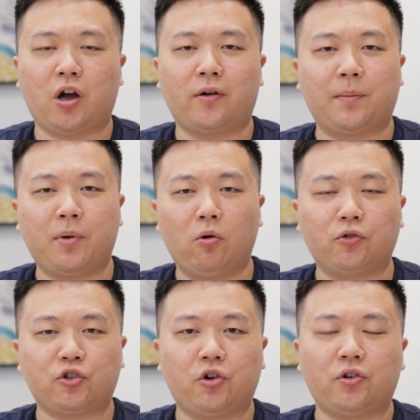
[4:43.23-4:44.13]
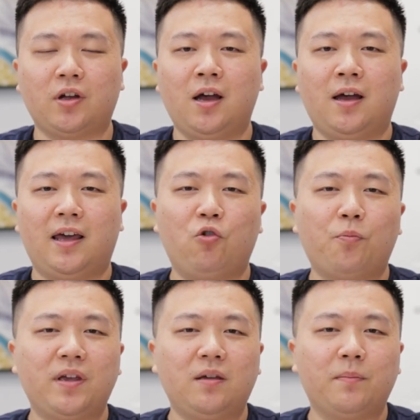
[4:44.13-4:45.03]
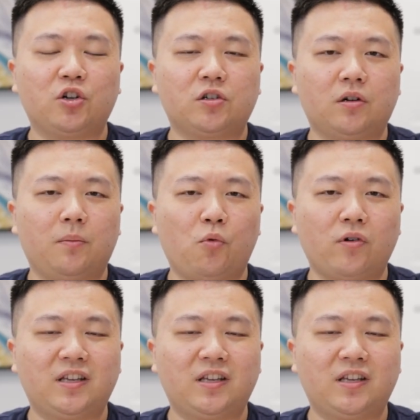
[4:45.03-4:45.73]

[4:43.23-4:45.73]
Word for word: on a polo shirt, it will be much more